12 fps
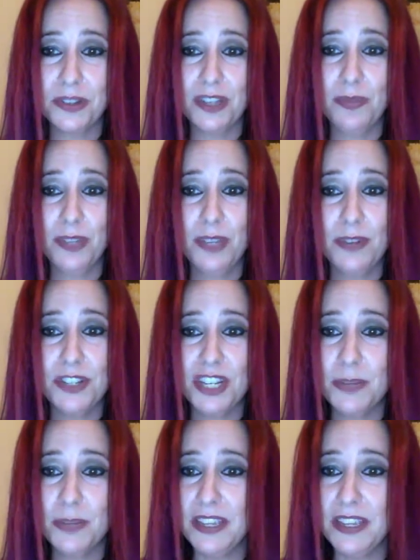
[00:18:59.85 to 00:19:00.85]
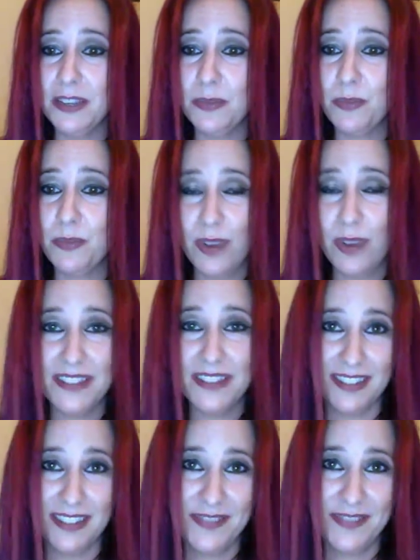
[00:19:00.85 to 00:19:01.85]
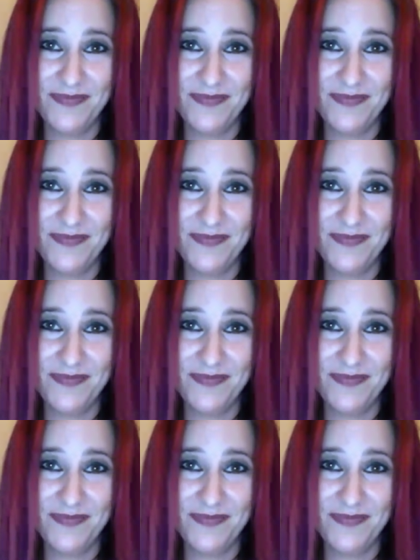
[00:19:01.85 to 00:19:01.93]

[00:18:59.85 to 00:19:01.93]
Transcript: I really want you to be present